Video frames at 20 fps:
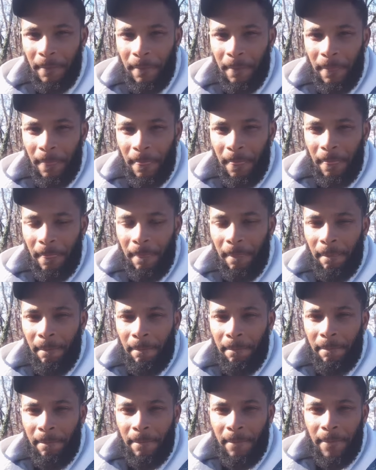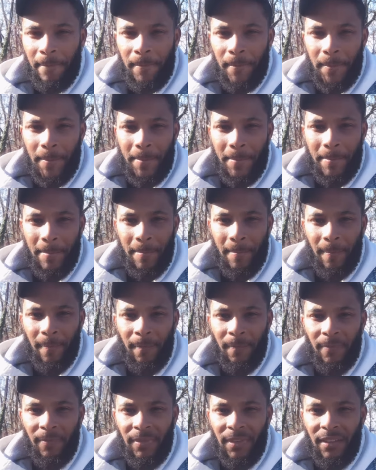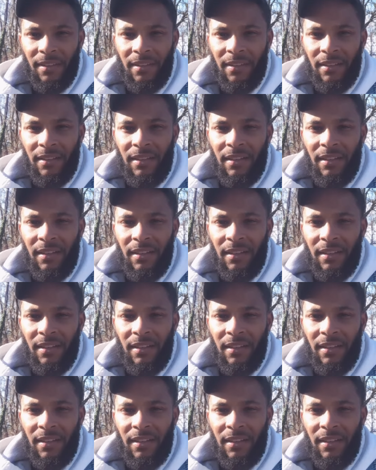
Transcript: Nothing is said.